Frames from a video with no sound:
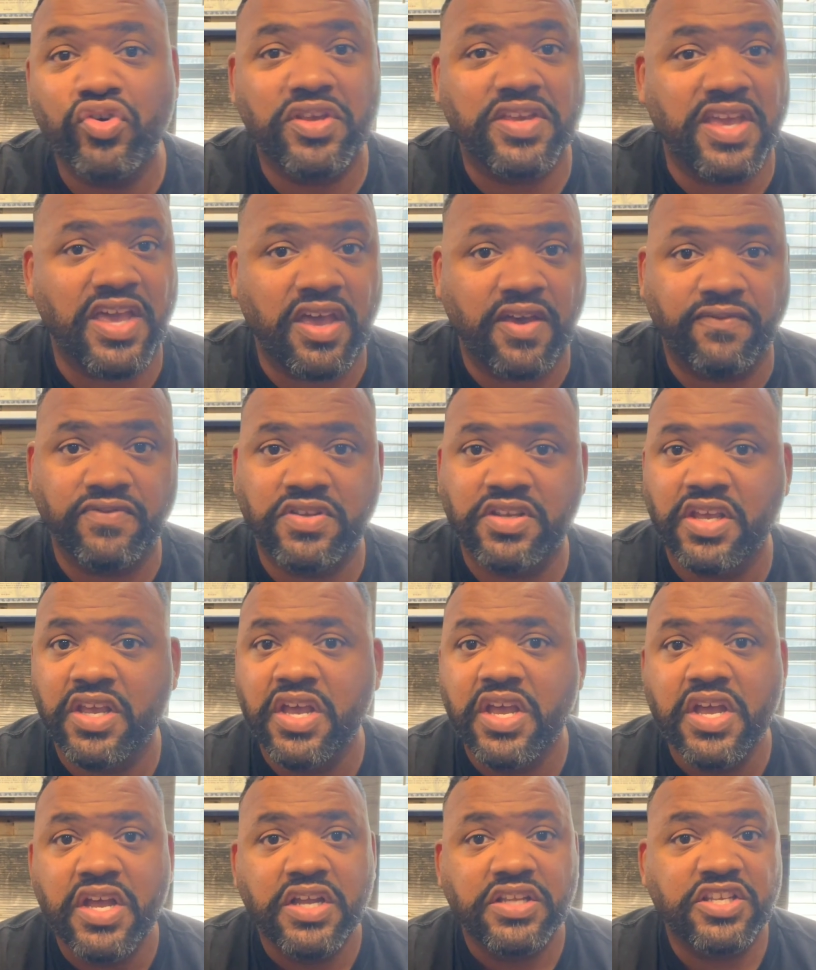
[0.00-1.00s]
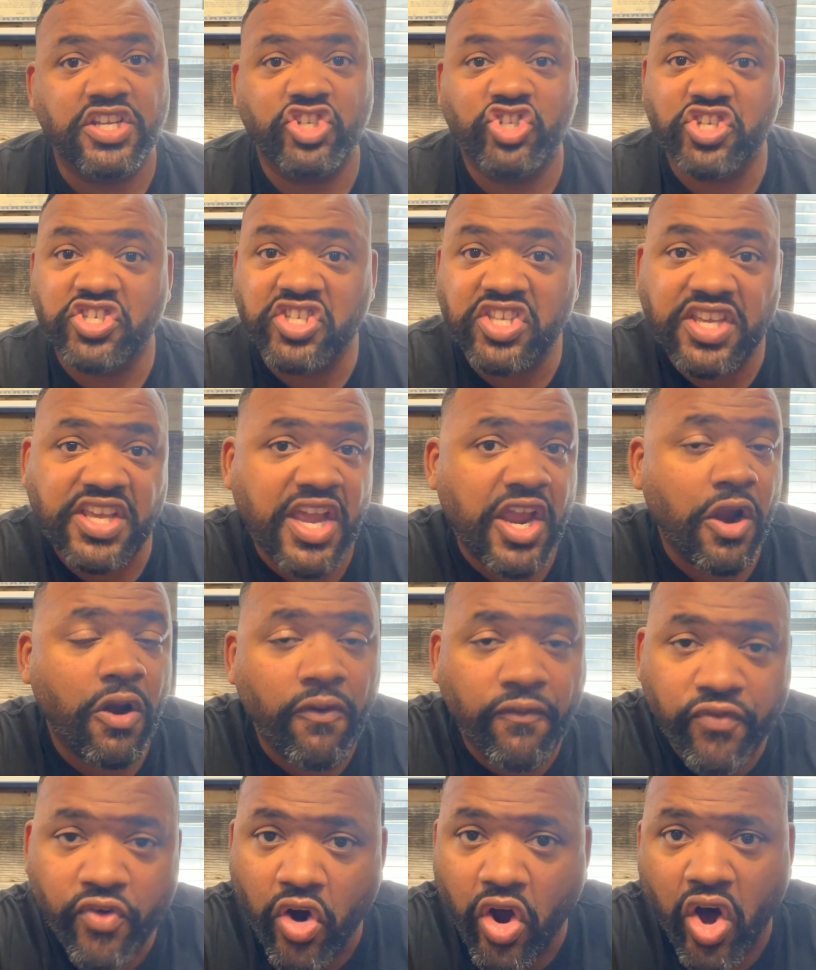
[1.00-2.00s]
gift to just
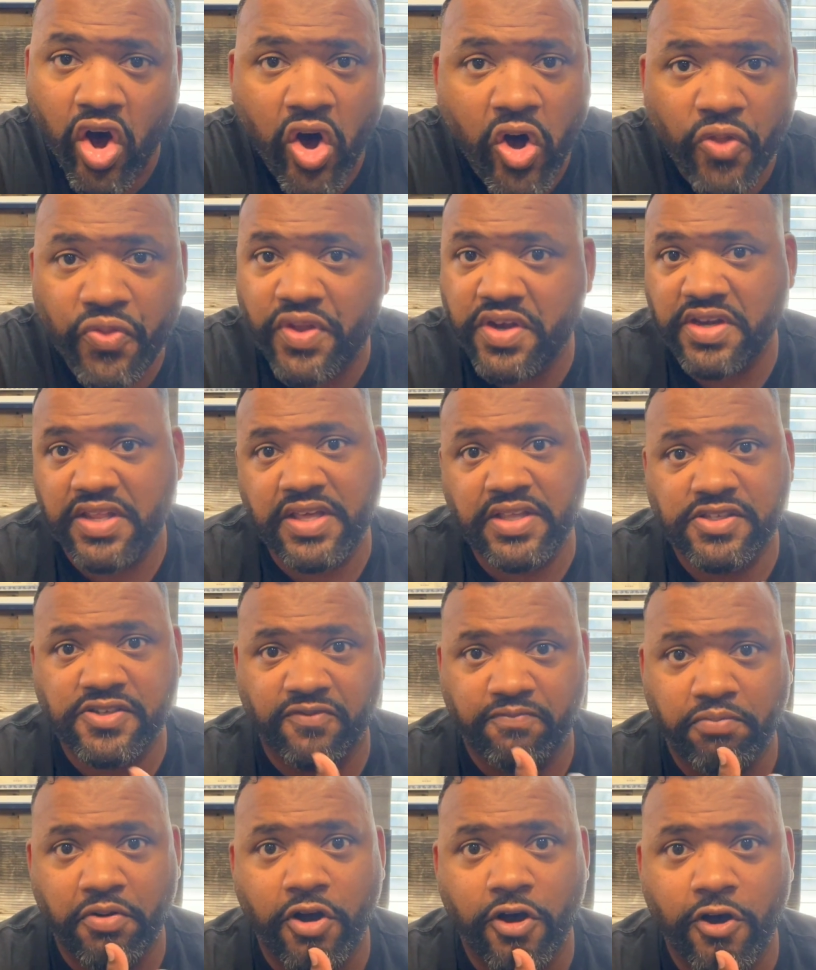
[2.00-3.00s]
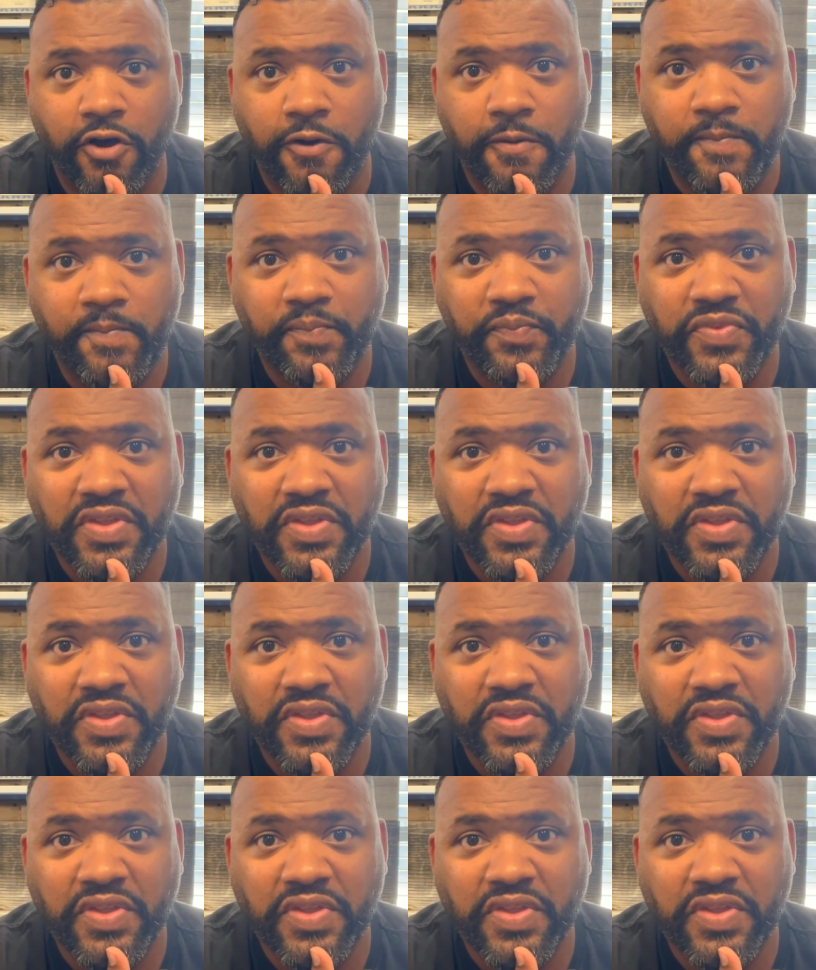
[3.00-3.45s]
care for all the needs of Paul.